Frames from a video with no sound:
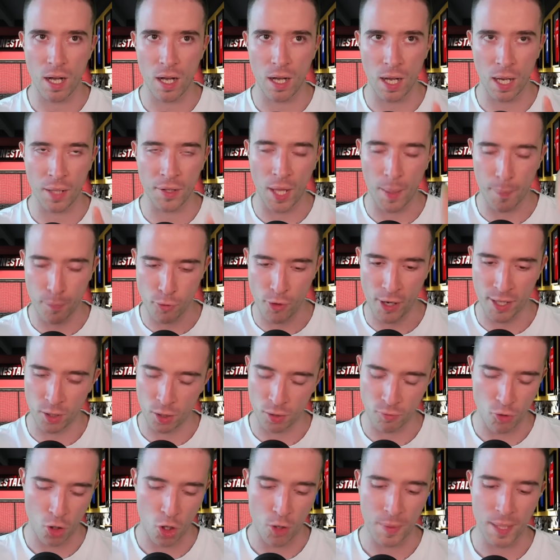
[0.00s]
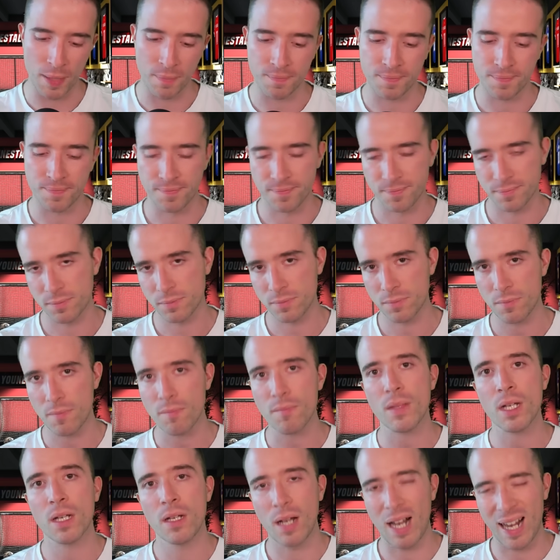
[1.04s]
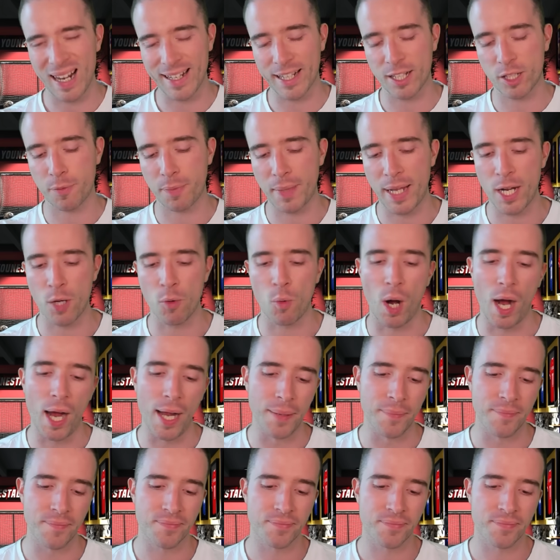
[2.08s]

upgrade on Roma. I'll explain why.